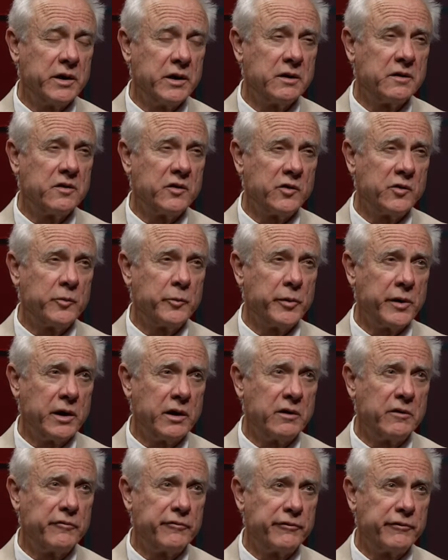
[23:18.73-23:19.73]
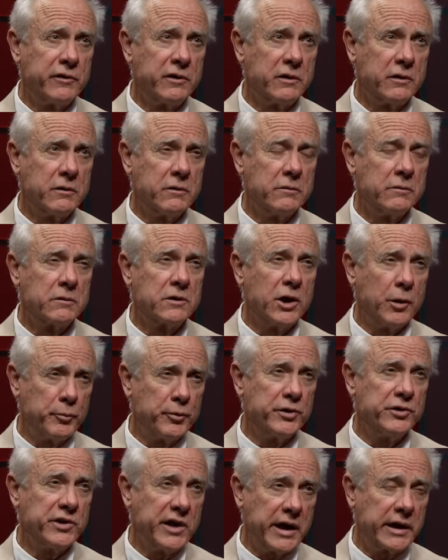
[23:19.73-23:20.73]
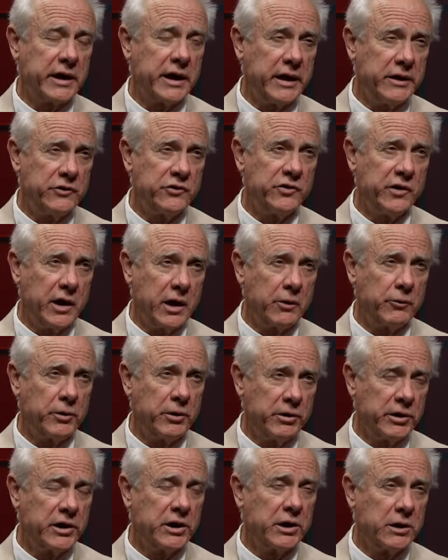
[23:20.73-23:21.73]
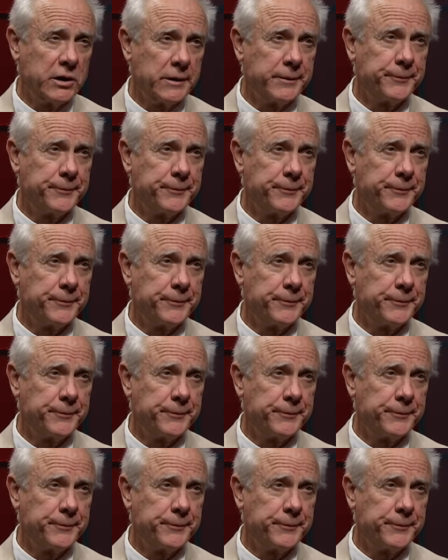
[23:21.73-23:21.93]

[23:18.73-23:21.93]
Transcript: anticipated for a couple of decades now, really. Sure.